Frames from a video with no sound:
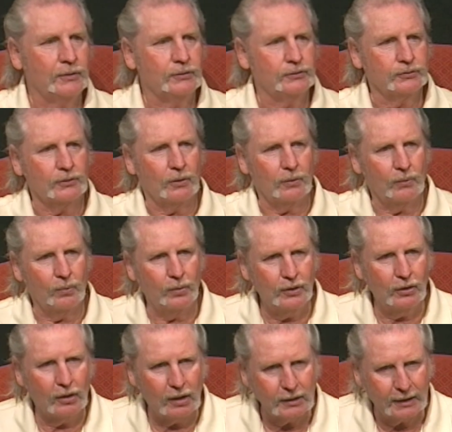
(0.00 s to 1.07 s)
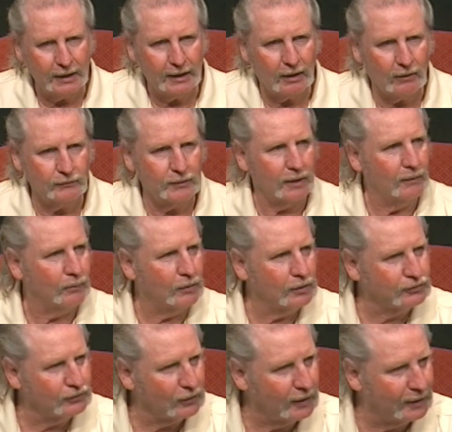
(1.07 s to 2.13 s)
So we all get out, and we're
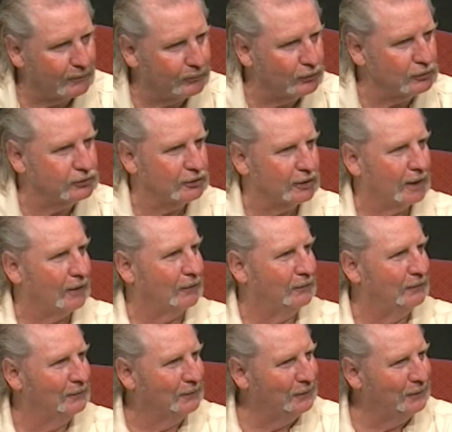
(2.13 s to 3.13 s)
trying to push it out.